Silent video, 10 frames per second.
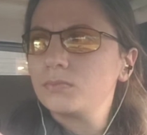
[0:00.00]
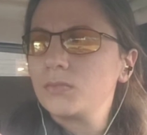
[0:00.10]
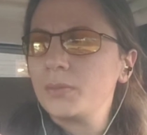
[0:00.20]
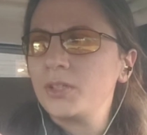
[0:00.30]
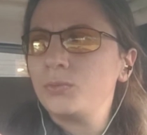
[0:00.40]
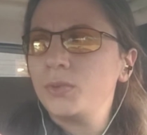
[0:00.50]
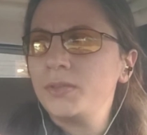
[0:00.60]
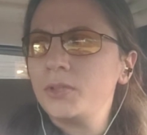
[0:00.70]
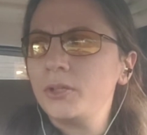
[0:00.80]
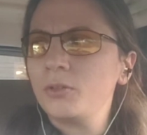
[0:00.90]
I mean, we've
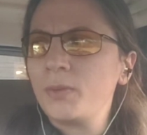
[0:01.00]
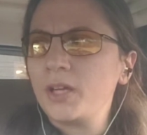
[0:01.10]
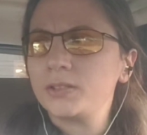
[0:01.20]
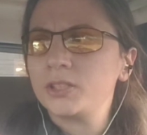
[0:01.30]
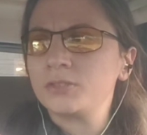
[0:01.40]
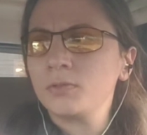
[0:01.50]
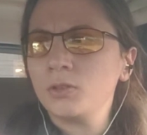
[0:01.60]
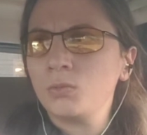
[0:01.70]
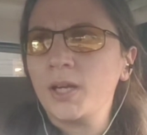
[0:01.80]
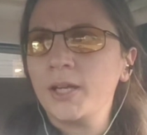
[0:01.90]
known about this for
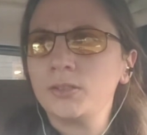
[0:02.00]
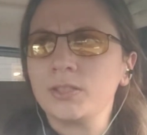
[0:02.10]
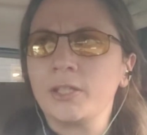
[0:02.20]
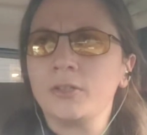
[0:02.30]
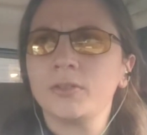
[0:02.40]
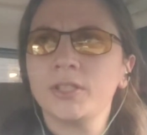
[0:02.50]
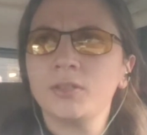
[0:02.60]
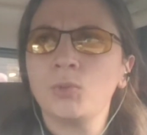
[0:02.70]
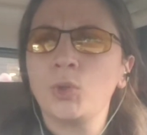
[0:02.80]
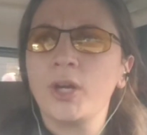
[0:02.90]
a while now, and the
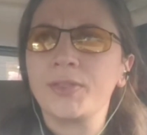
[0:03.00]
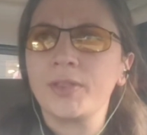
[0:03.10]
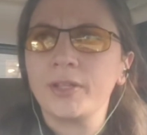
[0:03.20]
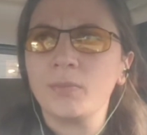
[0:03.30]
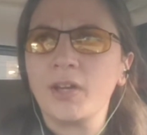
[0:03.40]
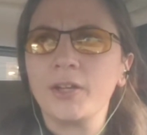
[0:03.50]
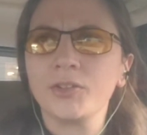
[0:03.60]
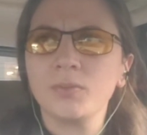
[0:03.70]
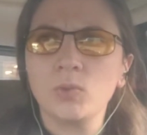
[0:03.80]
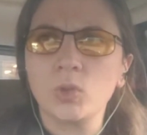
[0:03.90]
more I think about it,
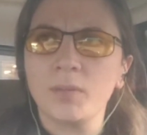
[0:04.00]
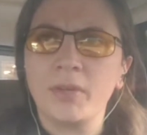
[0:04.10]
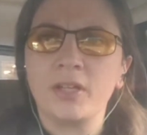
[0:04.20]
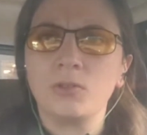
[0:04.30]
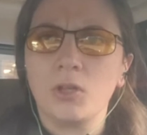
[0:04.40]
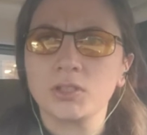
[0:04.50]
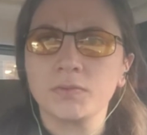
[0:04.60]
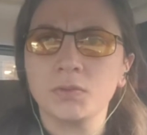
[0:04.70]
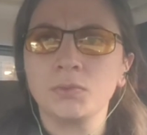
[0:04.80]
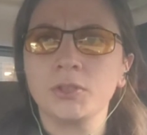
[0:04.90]
the more I'm at a loss
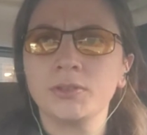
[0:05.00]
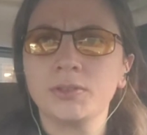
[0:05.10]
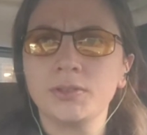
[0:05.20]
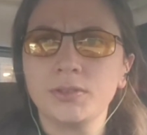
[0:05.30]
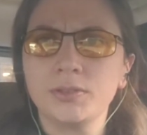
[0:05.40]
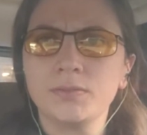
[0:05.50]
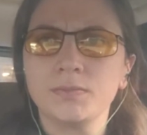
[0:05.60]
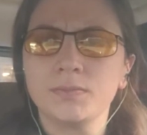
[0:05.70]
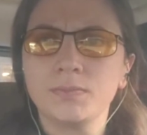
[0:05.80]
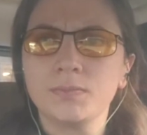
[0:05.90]
for words.
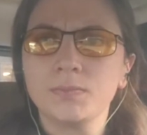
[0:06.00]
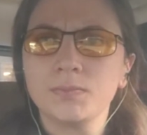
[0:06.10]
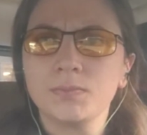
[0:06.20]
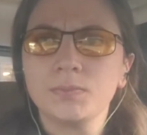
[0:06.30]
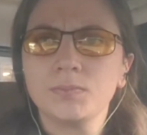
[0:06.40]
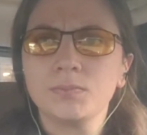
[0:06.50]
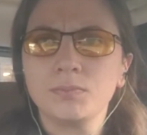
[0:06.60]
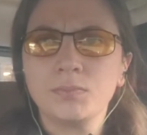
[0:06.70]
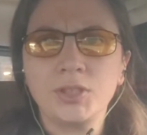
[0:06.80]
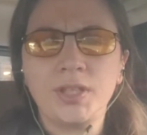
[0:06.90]

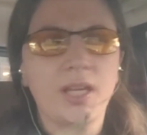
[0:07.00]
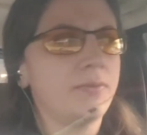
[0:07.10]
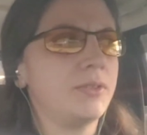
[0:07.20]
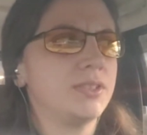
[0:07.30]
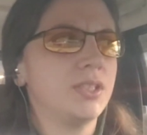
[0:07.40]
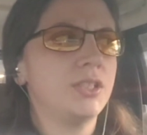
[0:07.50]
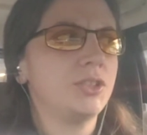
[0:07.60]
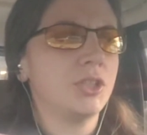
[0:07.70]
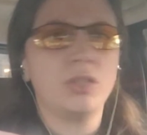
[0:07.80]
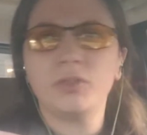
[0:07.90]
But yeah, if you see a
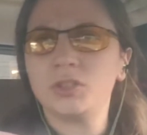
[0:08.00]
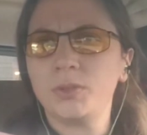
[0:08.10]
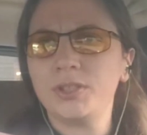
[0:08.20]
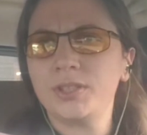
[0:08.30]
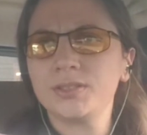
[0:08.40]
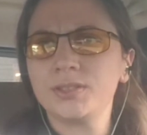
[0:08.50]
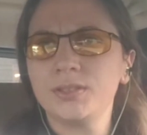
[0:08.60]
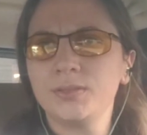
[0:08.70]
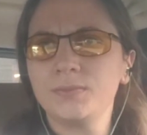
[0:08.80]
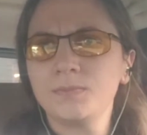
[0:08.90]
Jehovah's Witness,
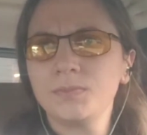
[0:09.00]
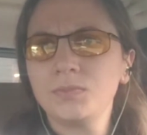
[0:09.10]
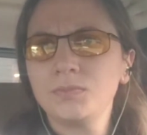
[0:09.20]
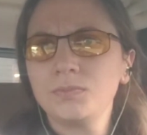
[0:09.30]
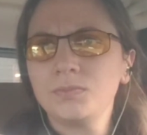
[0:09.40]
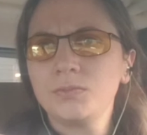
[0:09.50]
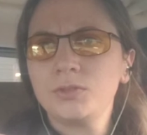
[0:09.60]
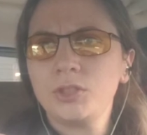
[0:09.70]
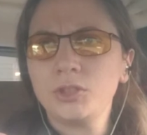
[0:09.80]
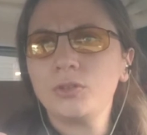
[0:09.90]

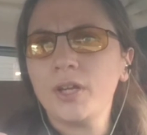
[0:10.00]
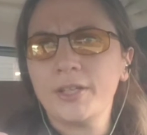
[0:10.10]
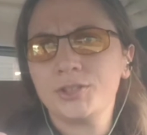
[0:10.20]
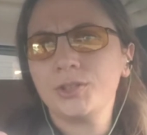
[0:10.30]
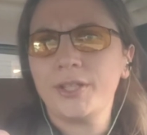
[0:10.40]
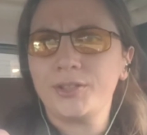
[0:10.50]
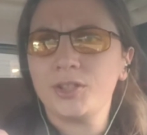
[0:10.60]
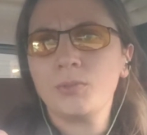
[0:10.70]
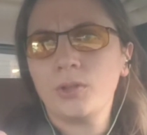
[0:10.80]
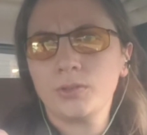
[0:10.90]
congratulate
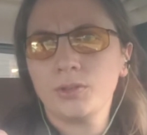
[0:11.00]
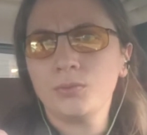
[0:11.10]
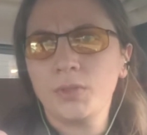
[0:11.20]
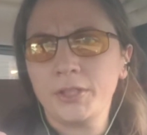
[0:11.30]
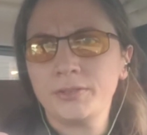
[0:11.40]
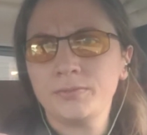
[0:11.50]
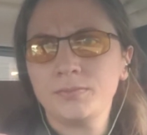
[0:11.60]
them on their win.